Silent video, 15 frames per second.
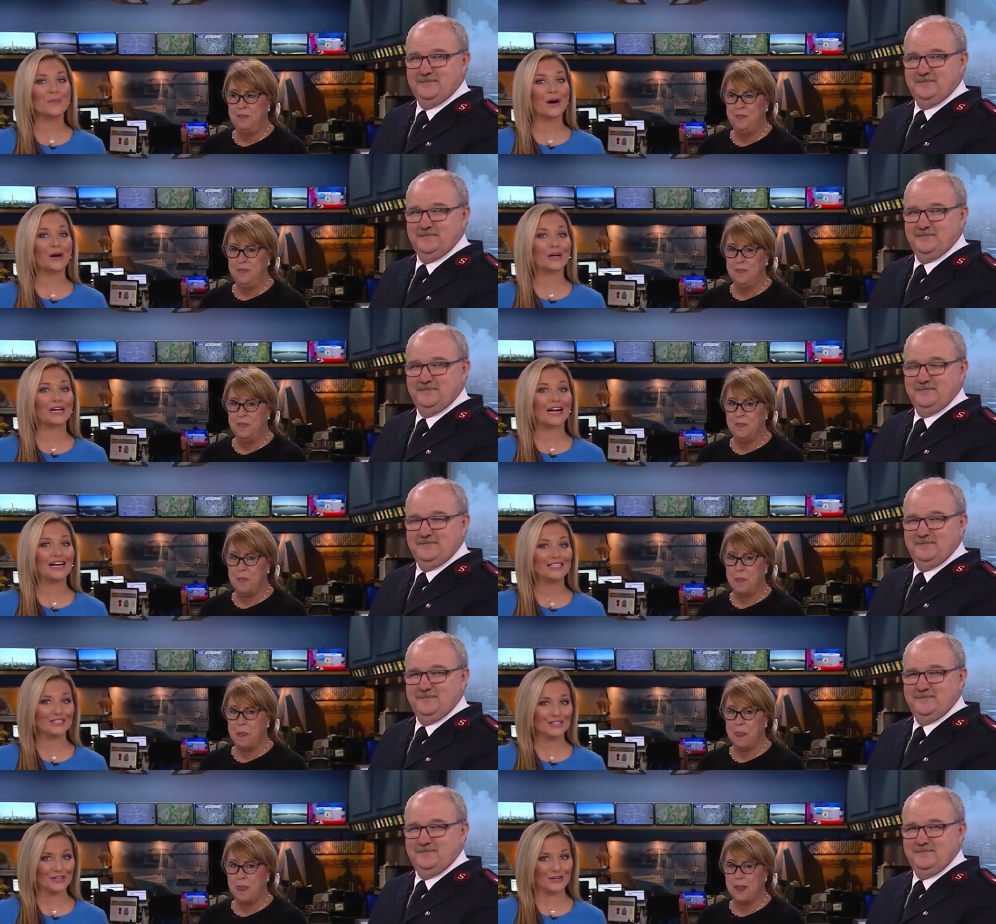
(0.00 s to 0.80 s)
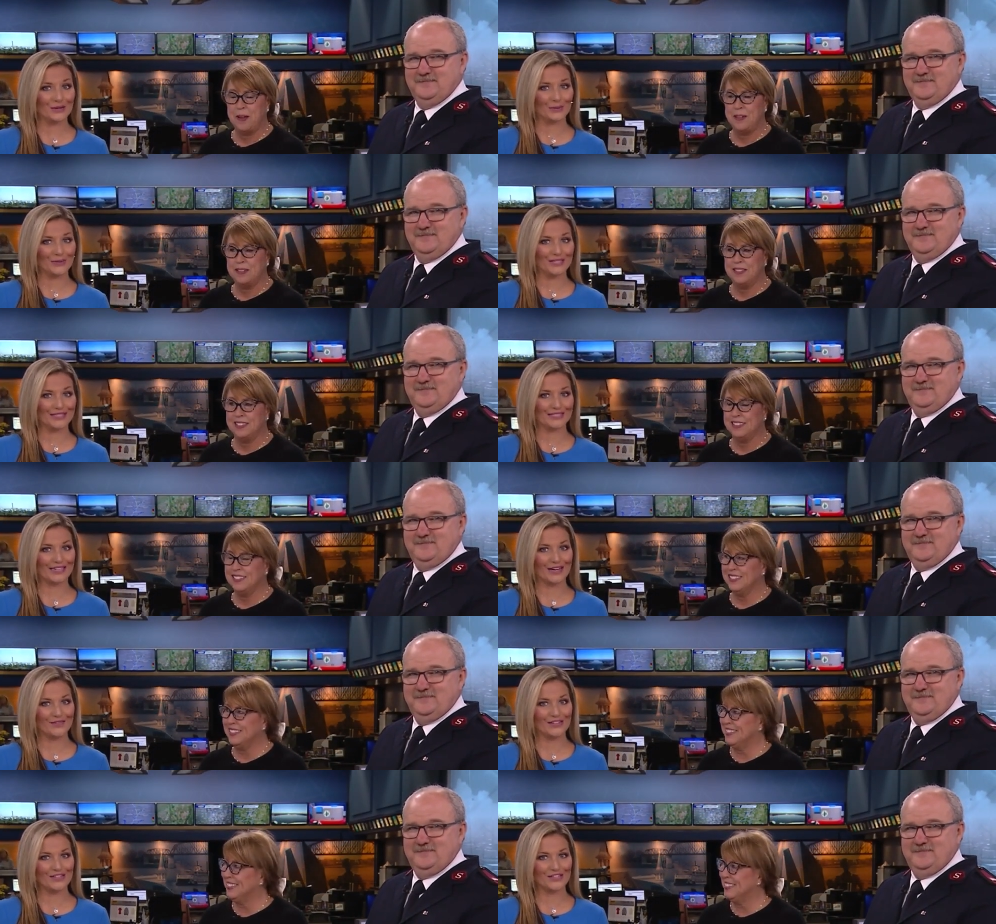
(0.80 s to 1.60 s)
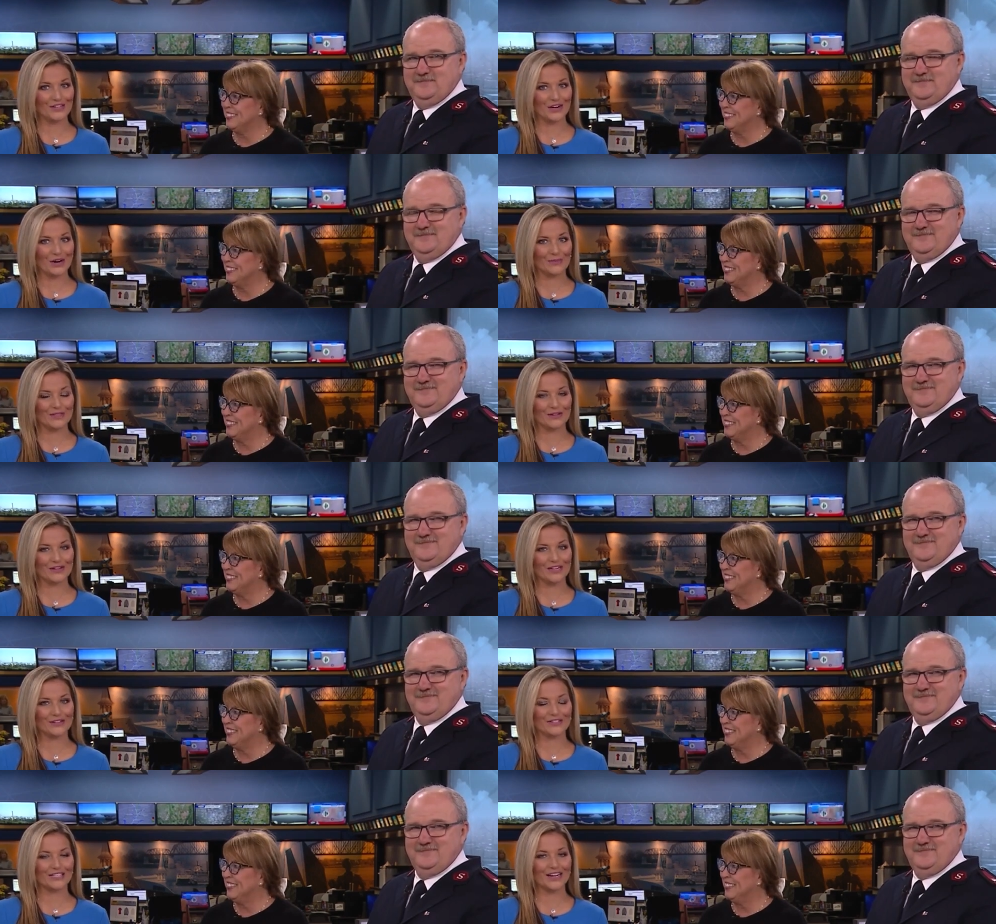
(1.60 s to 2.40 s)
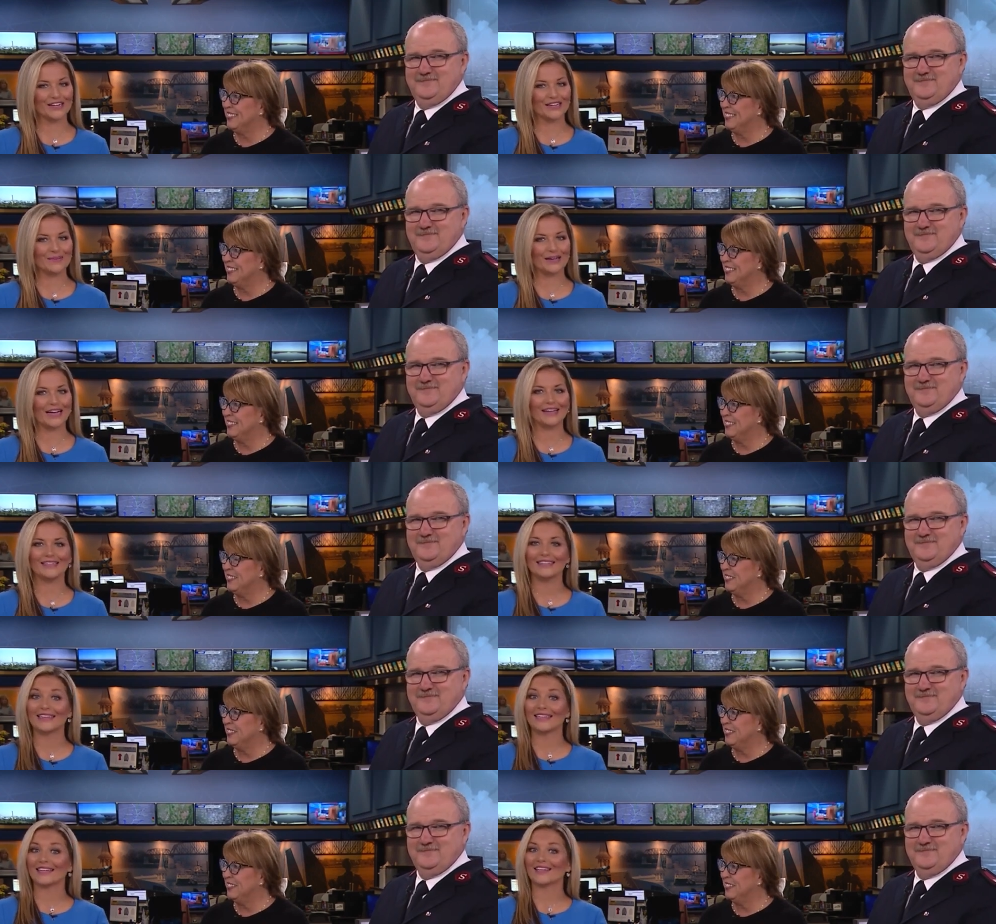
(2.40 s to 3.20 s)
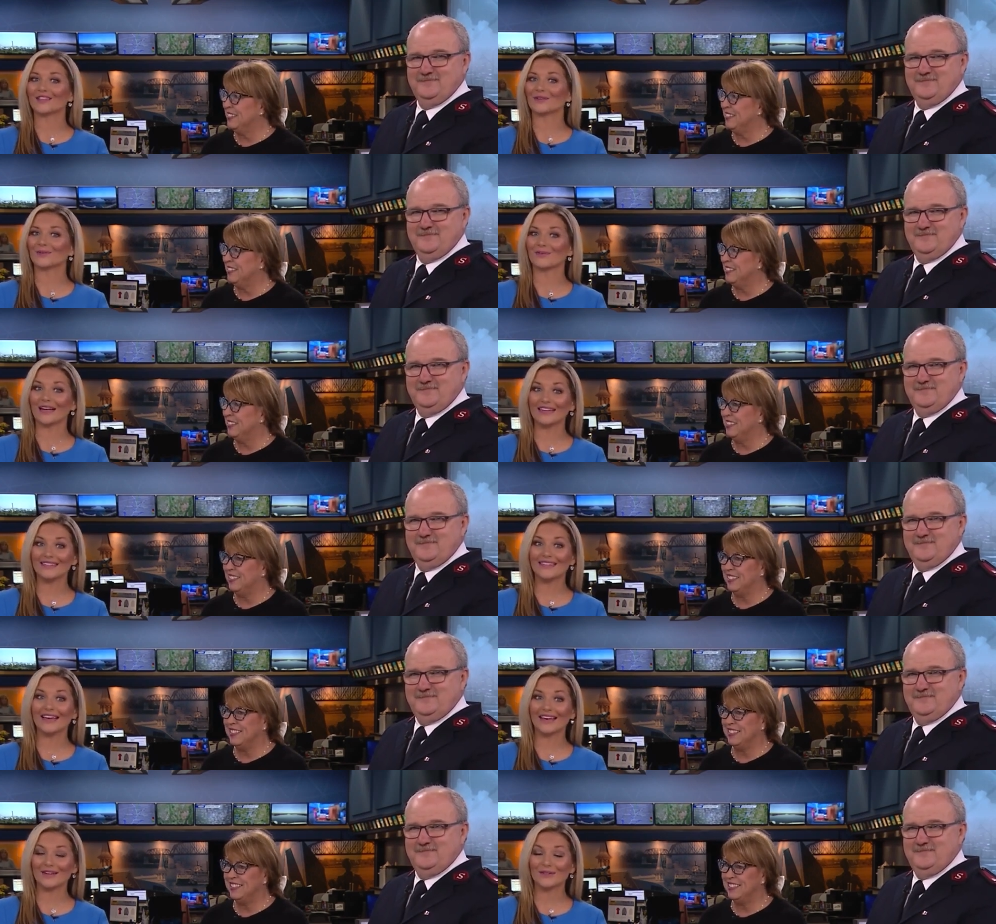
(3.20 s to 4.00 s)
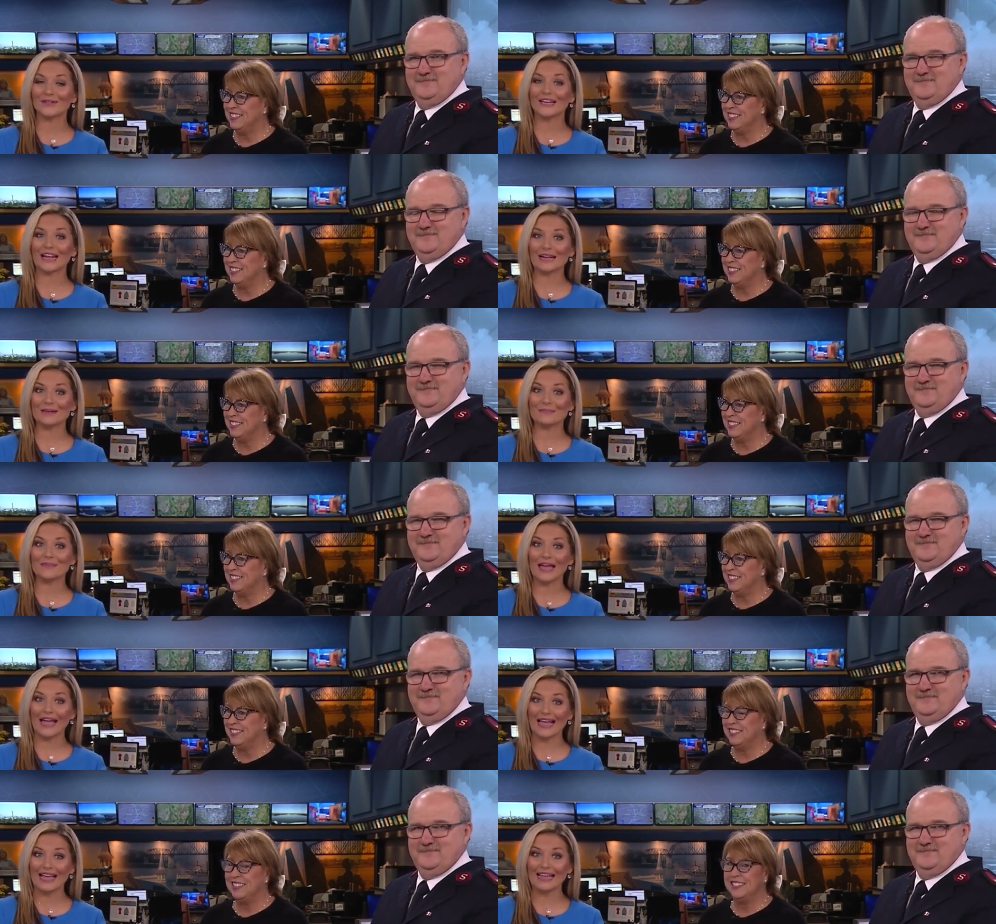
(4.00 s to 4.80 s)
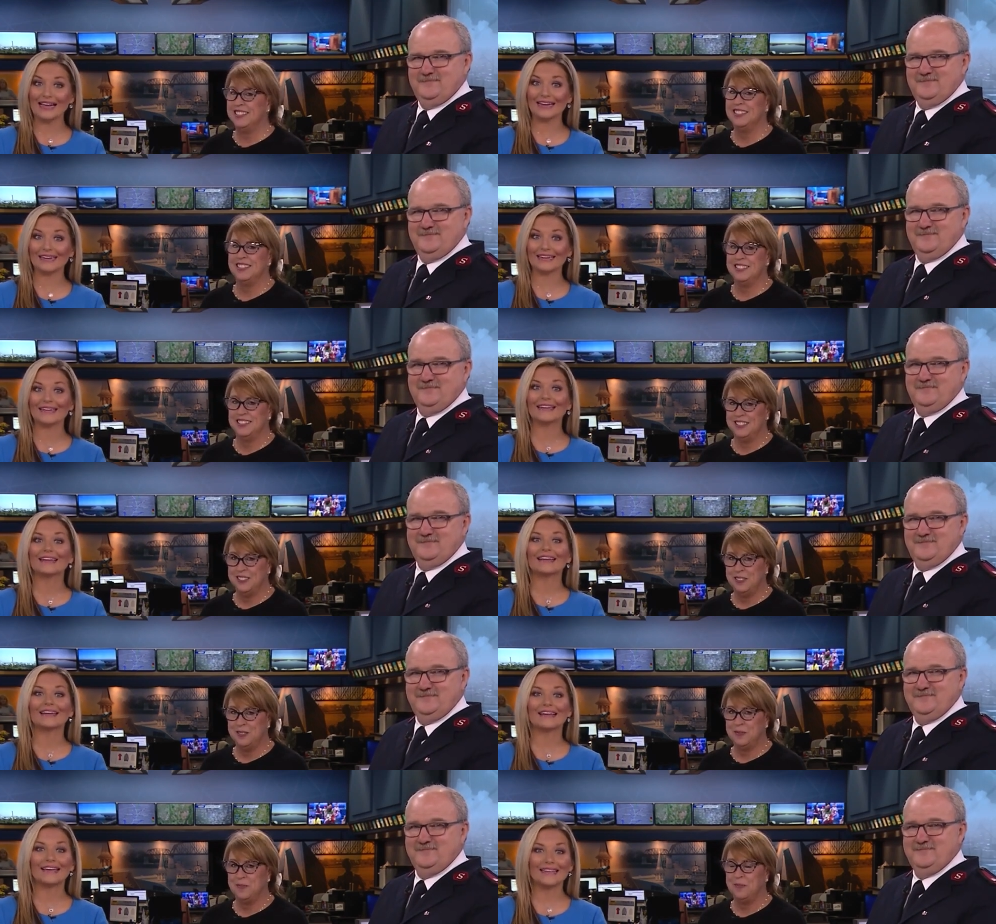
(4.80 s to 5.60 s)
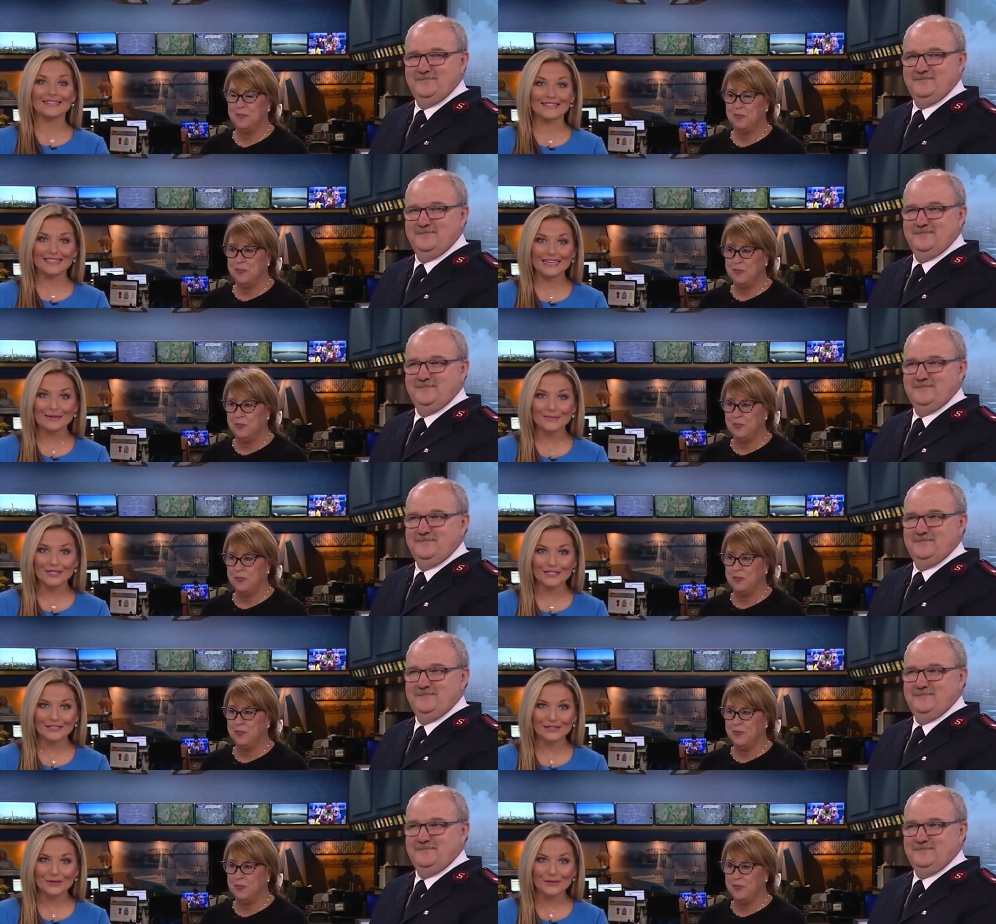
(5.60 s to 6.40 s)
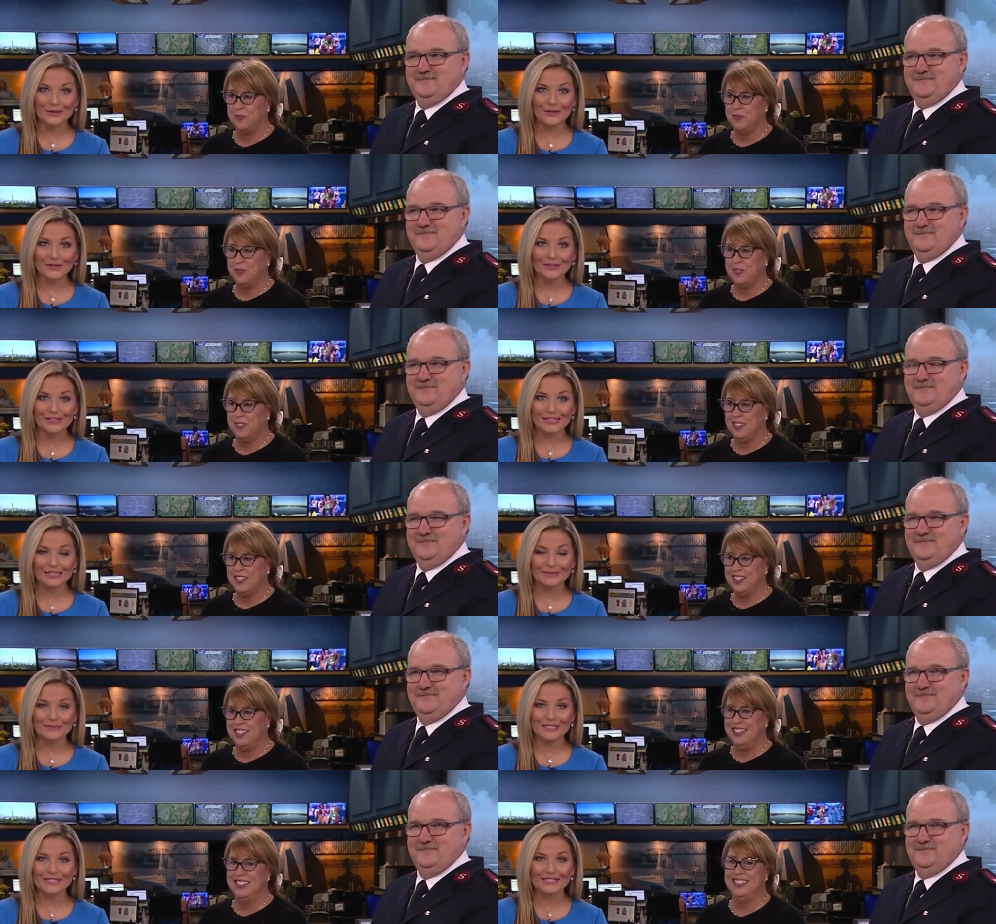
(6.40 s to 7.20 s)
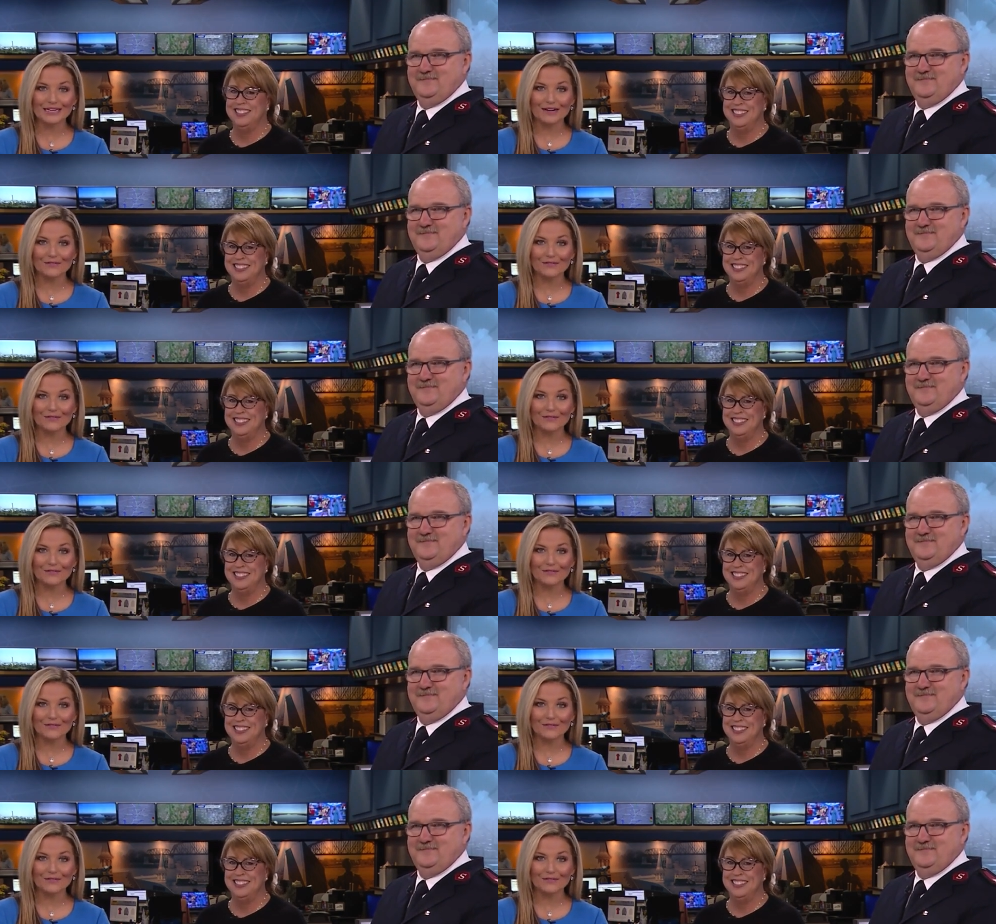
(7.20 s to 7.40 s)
Speaker 1: Mark Hunter with the Salvation Army. They're here to talk about the Red Kettle Campaign. It seems a little early, but it's